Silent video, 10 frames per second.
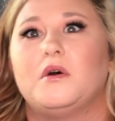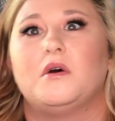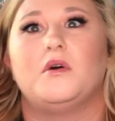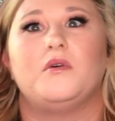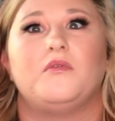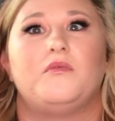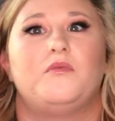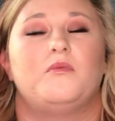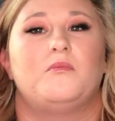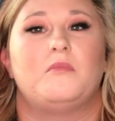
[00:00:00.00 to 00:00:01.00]
of
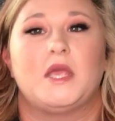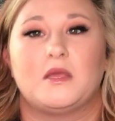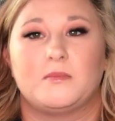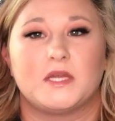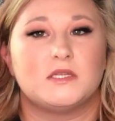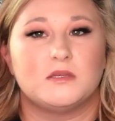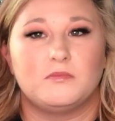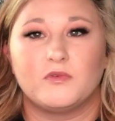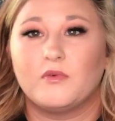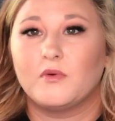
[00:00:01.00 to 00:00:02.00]
makeup I did
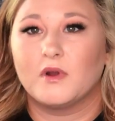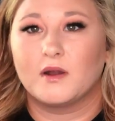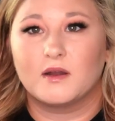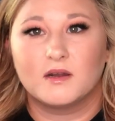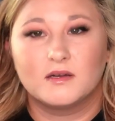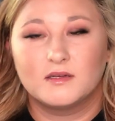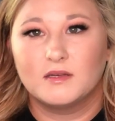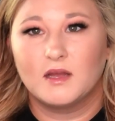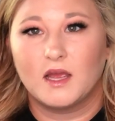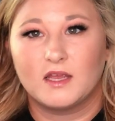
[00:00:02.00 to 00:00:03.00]
before
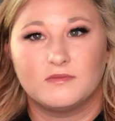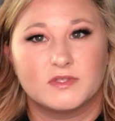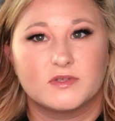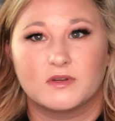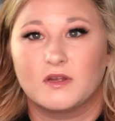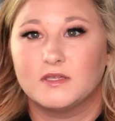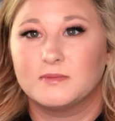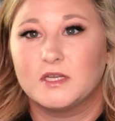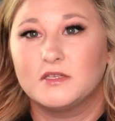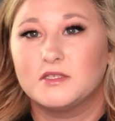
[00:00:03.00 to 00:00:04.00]
I even started
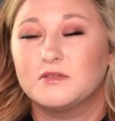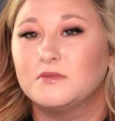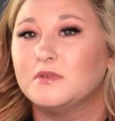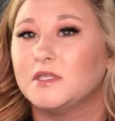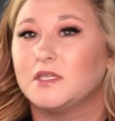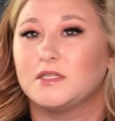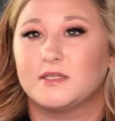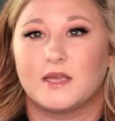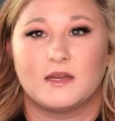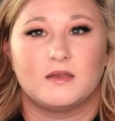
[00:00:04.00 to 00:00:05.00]
cosmetology school, and I
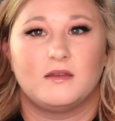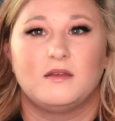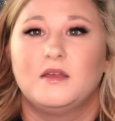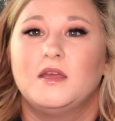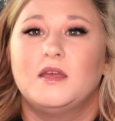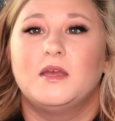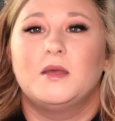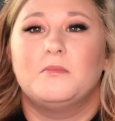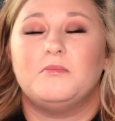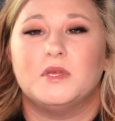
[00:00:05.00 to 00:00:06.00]
just kind of
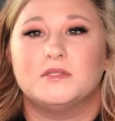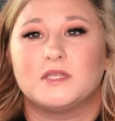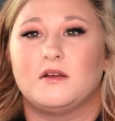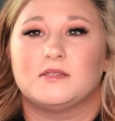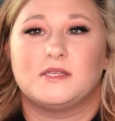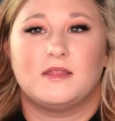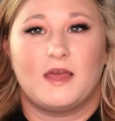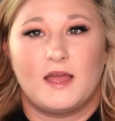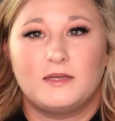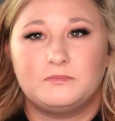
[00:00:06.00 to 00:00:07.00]
built onto
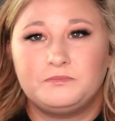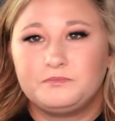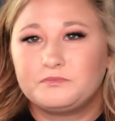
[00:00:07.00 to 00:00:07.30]
that.